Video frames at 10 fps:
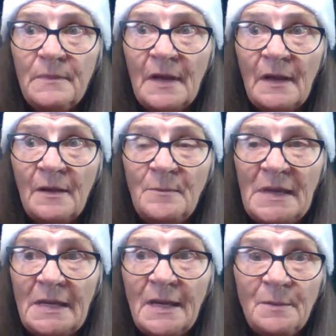uh,
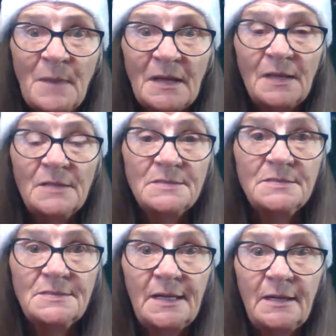me and my
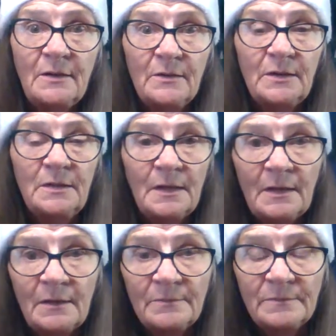cousin Terry
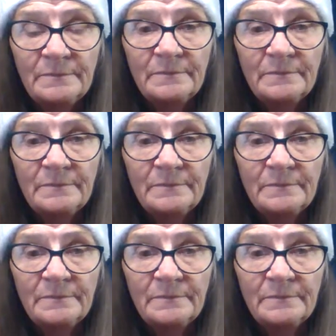um,